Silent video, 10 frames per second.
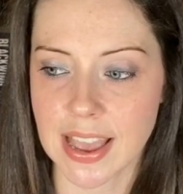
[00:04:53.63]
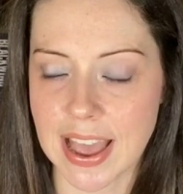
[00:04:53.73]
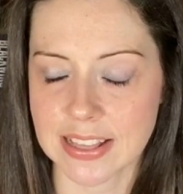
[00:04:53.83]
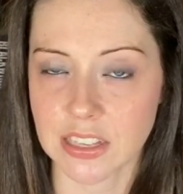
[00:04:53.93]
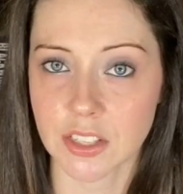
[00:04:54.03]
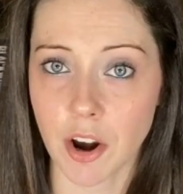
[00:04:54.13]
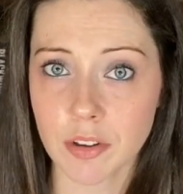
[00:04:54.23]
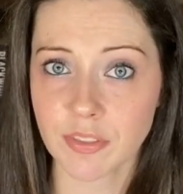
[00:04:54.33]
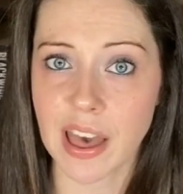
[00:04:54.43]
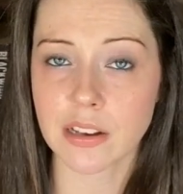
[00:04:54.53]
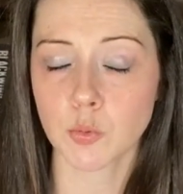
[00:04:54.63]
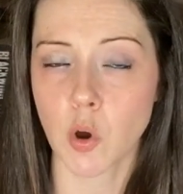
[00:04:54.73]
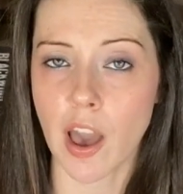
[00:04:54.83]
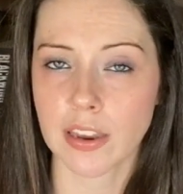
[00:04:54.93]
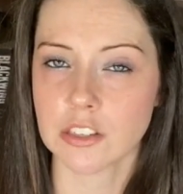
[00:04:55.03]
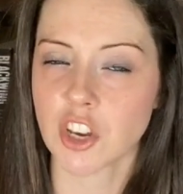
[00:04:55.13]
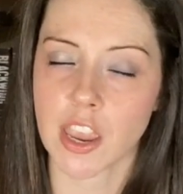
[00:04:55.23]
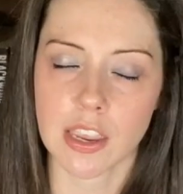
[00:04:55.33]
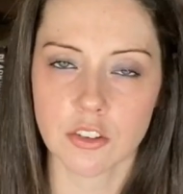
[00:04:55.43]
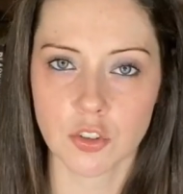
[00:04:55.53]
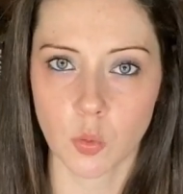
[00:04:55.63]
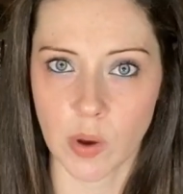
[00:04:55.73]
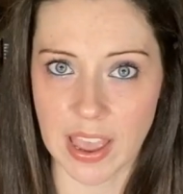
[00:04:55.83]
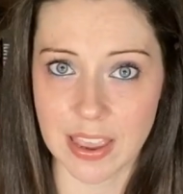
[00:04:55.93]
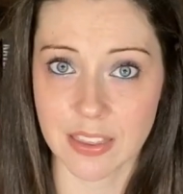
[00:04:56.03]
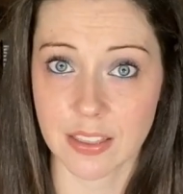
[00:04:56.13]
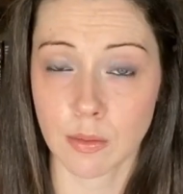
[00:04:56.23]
and this artifact will kind of change the way that